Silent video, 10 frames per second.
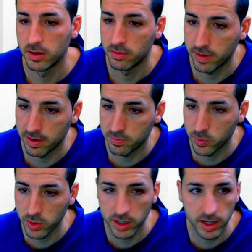5
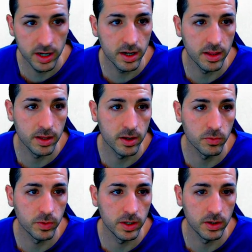more there, and then
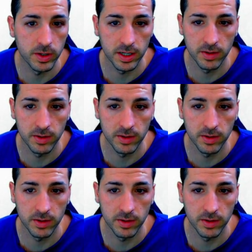we want to give